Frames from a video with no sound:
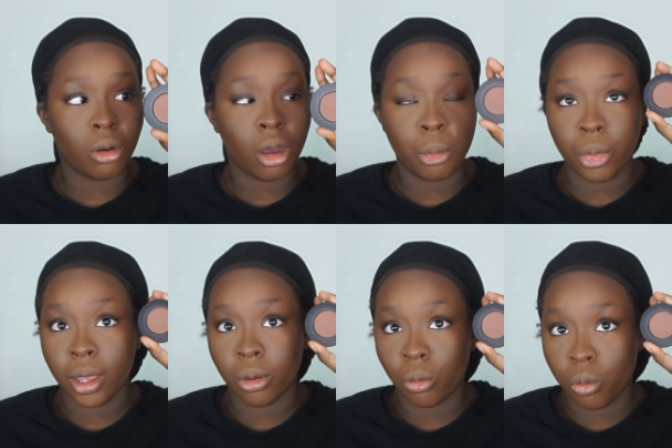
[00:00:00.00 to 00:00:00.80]
a
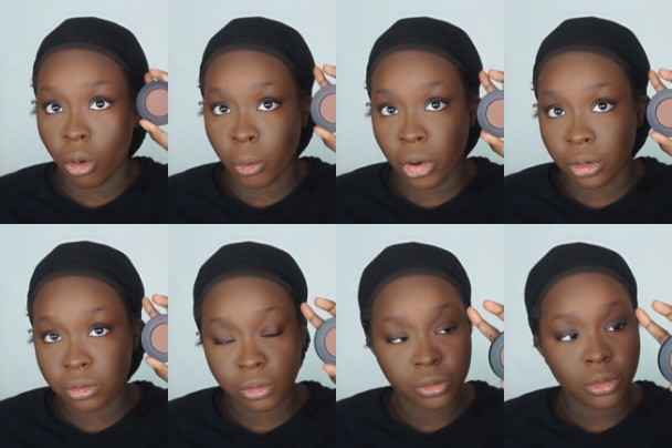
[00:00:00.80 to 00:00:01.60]
bit warmer
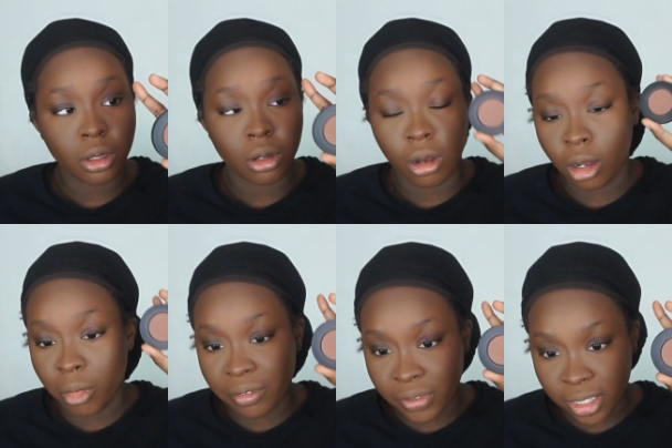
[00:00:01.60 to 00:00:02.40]
on
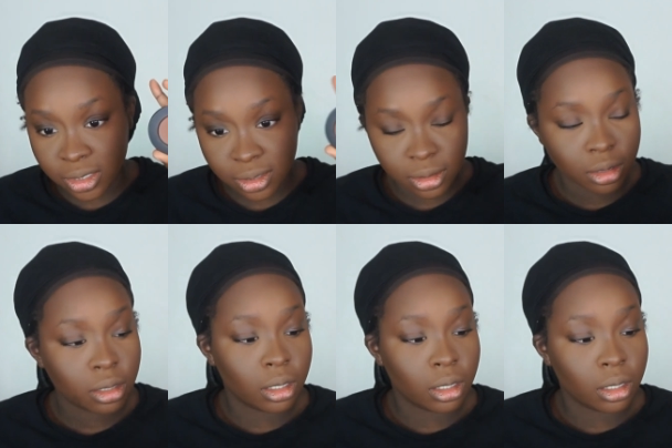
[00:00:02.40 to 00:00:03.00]
my face.